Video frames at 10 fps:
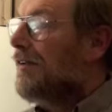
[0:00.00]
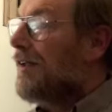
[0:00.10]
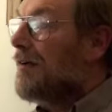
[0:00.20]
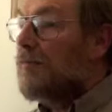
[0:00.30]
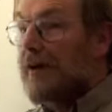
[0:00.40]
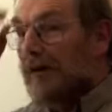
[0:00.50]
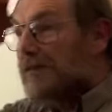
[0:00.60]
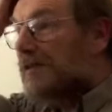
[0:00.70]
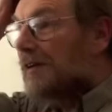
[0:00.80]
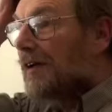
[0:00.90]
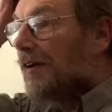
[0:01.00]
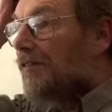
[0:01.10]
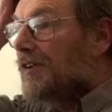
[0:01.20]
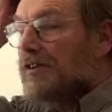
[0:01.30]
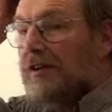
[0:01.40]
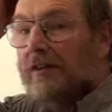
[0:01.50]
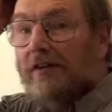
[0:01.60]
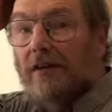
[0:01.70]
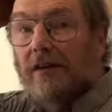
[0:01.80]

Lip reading: the embryos of fishes.